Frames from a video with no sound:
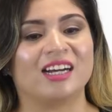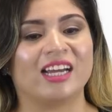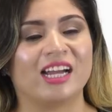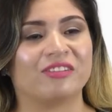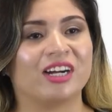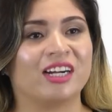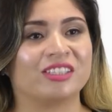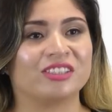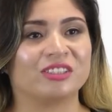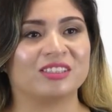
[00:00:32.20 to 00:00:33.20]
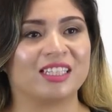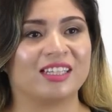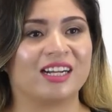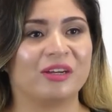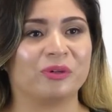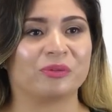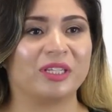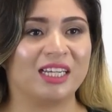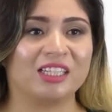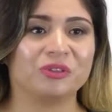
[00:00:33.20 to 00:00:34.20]
I have the honor to say that I work
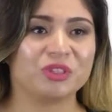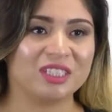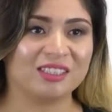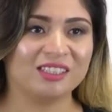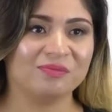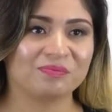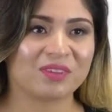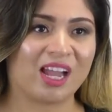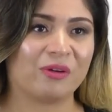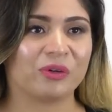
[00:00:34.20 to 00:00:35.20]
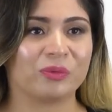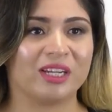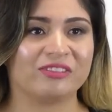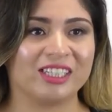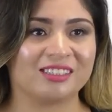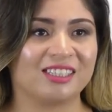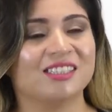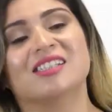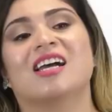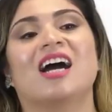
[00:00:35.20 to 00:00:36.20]
with Liga de Justicia. I work with La Fiesta.
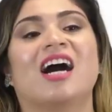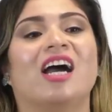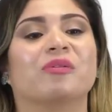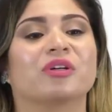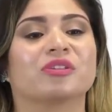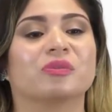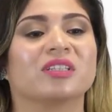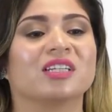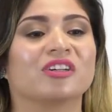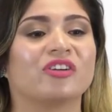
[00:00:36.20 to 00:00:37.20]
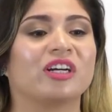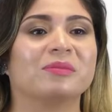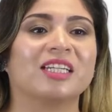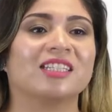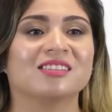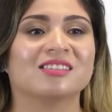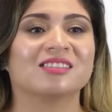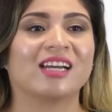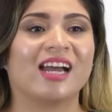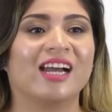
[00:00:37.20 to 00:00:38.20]
I work with Crown Media.
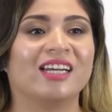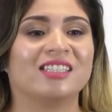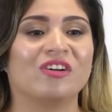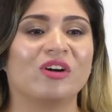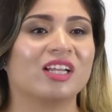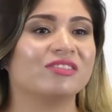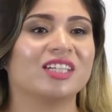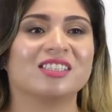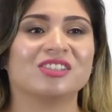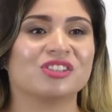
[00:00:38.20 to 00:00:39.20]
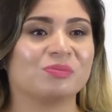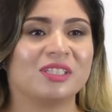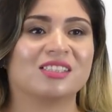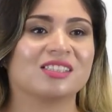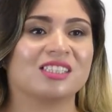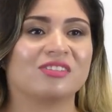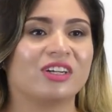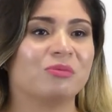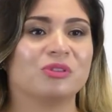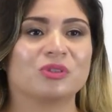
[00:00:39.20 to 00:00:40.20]
And all I've done is just basically develop